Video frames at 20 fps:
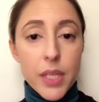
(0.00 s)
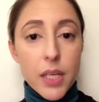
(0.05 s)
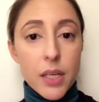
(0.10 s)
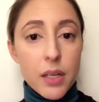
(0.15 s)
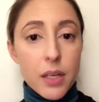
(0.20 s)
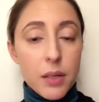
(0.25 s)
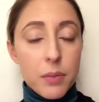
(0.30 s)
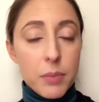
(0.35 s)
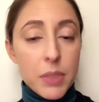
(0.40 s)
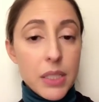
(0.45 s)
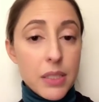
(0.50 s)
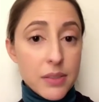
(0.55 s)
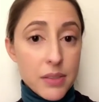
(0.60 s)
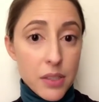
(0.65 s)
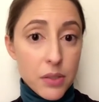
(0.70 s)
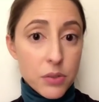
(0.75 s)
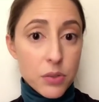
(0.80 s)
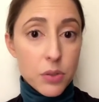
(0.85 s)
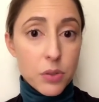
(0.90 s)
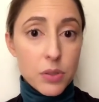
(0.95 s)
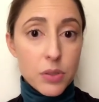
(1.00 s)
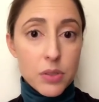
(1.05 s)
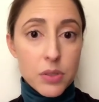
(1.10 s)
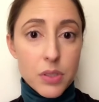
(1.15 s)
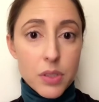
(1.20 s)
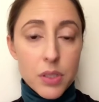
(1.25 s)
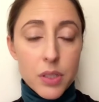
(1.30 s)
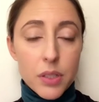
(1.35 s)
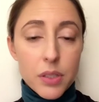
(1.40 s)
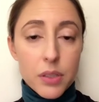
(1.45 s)
ESL students
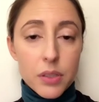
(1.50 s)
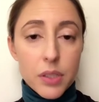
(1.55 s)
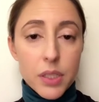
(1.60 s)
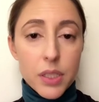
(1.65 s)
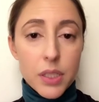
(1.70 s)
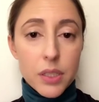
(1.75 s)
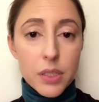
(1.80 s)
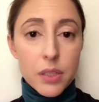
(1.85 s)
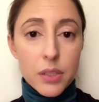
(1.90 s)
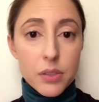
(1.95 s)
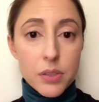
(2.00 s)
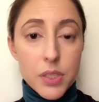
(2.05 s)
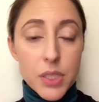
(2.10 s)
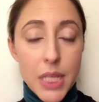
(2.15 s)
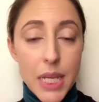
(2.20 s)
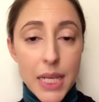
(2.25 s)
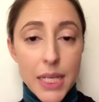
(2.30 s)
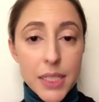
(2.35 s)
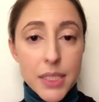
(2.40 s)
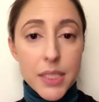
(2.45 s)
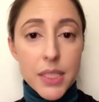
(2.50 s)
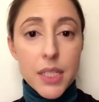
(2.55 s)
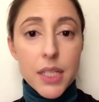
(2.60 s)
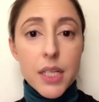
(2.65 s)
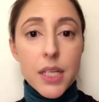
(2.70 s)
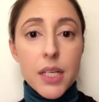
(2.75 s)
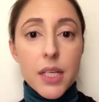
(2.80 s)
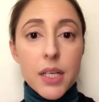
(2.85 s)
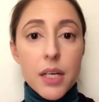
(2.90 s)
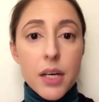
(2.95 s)
in our state,
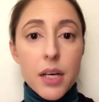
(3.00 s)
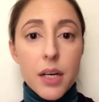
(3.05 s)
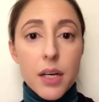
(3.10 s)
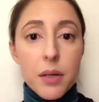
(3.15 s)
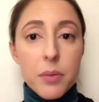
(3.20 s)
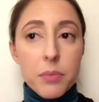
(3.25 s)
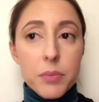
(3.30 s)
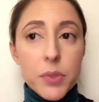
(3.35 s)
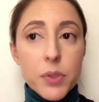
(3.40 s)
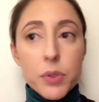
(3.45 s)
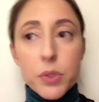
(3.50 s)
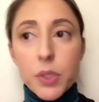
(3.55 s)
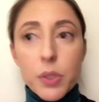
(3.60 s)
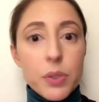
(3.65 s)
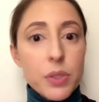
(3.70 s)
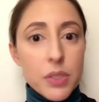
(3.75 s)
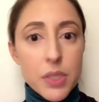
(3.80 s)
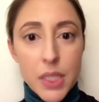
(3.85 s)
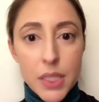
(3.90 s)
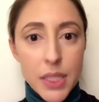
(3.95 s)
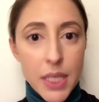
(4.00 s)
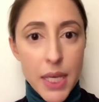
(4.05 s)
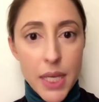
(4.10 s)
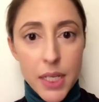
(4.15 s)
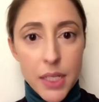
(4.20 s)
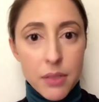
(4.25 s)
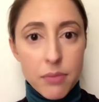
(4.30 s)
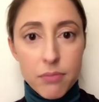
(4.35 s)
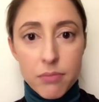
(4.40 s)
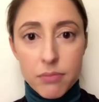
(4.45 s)
you'll notice that
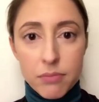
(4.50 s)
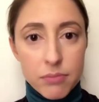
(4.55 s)
they